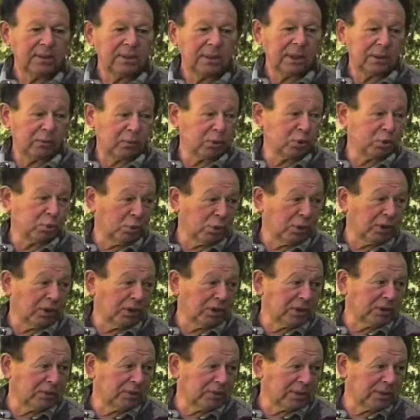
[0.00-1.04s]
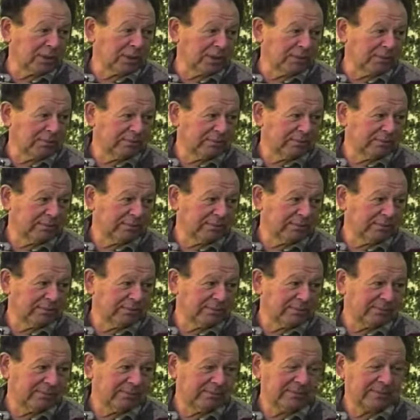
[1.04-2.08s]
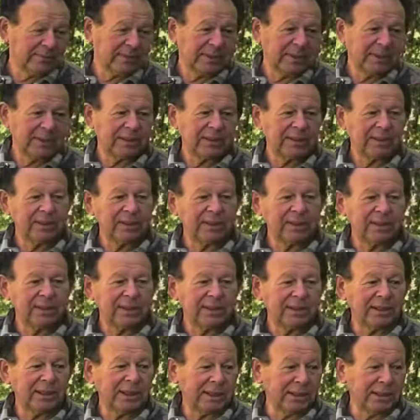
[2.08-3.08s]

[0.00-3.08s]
I was born in Jerusalem, and